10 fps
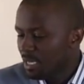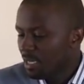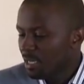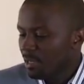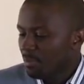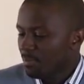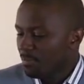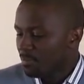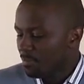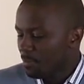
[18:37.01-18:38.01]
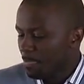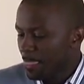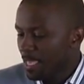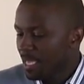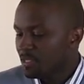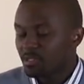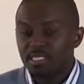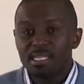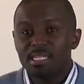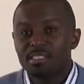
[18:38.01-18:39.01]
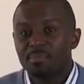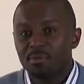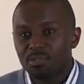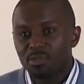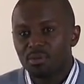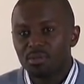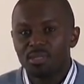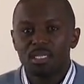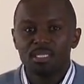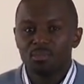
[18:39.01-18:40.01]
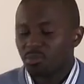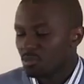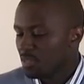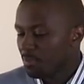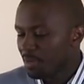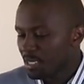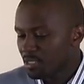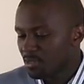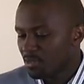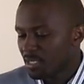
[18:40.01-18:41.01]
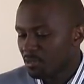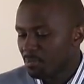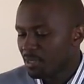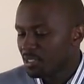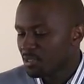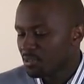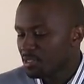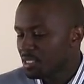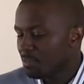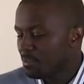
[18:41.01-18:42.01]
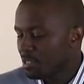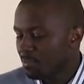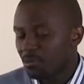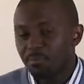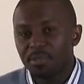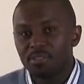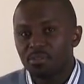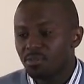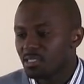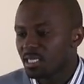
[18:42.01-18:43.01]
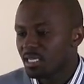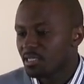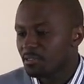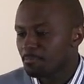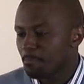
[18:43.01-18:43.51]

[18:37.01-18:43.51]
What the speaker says: and translates the protocol into the practical and operational steps appropriate to your site.